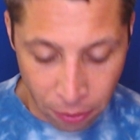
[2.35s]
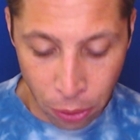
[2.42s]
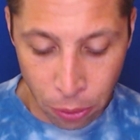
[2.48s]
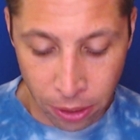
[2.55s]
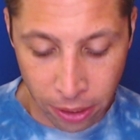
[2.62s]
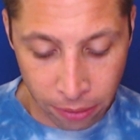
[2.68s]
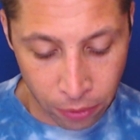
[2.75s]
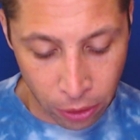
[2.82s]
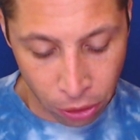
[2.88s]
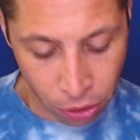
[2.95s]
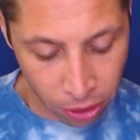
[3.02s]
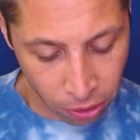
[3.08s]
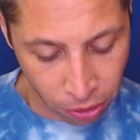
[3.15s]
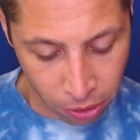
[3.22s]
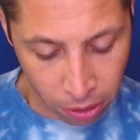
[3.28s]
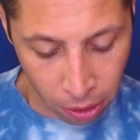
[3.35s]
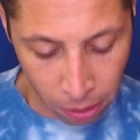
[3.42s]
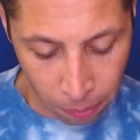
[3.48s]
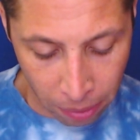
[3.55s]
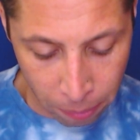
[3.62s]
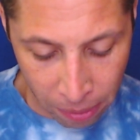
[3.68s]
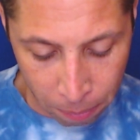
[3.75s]
unit conversion, so
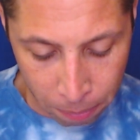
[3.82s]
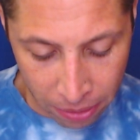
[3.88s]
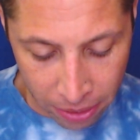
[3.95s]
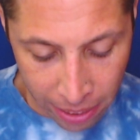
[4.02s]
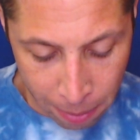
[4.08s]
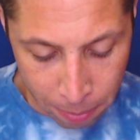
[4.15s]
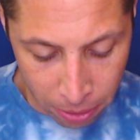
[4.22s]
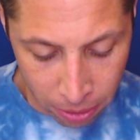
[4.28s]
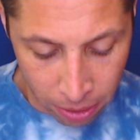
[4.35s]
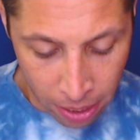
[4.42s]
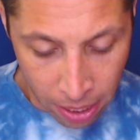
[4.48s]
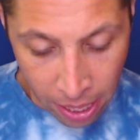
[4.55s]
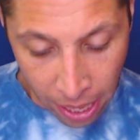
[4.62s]
I'm going to make my table.